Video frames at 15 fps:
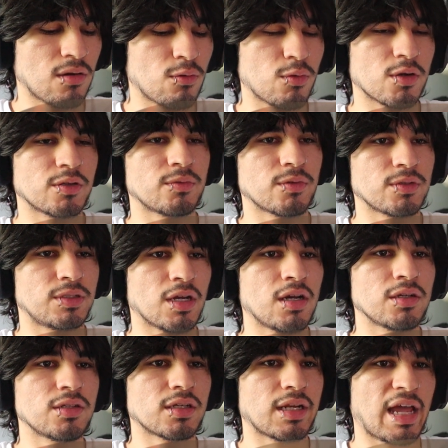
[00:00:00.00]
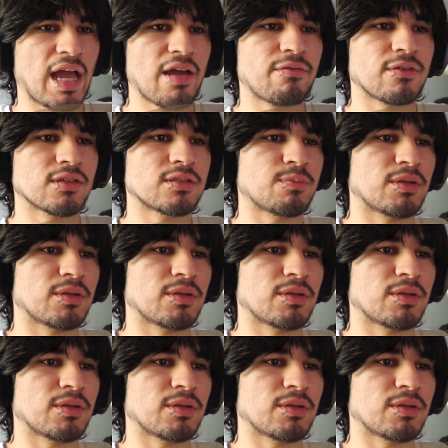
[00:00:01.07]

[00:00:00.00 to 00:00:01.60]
"Oh, we're we're done. You can have this."